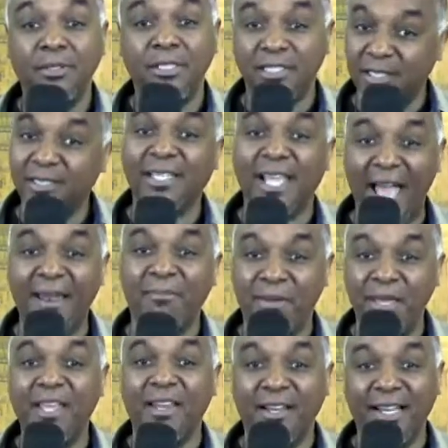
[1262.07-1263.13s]
you just got to
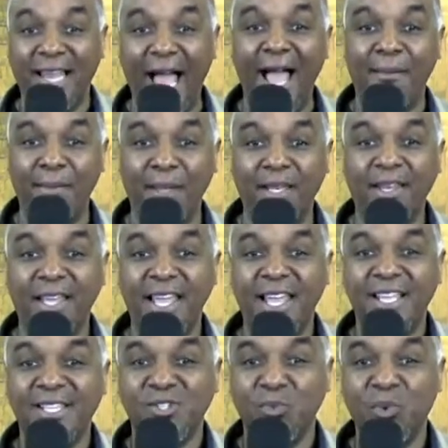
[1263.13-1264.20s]
be in alignment.
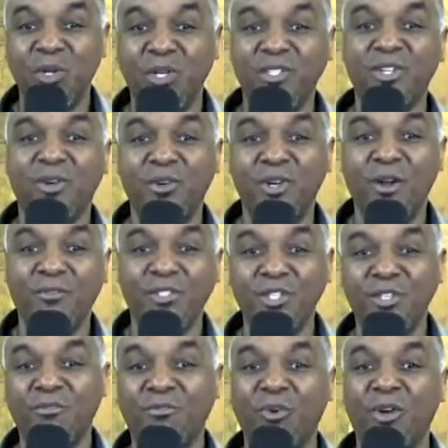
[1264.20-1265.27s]
So we're going to turn it over
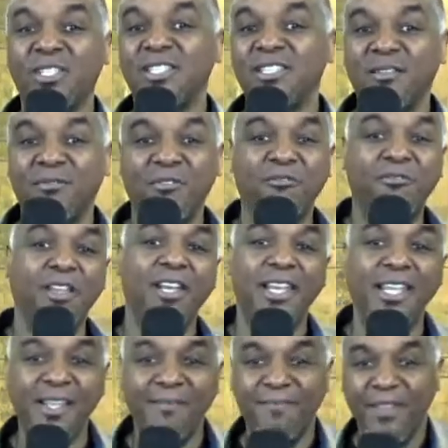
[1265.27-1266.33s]
to the Voices of
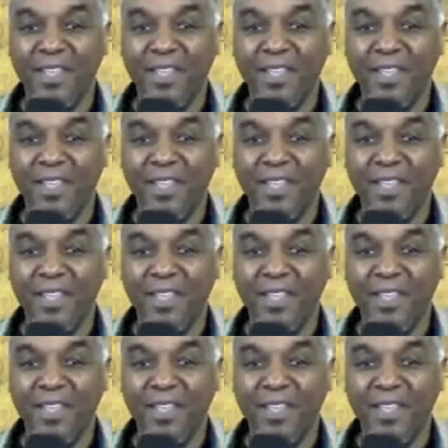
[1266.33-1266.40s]
Infinity.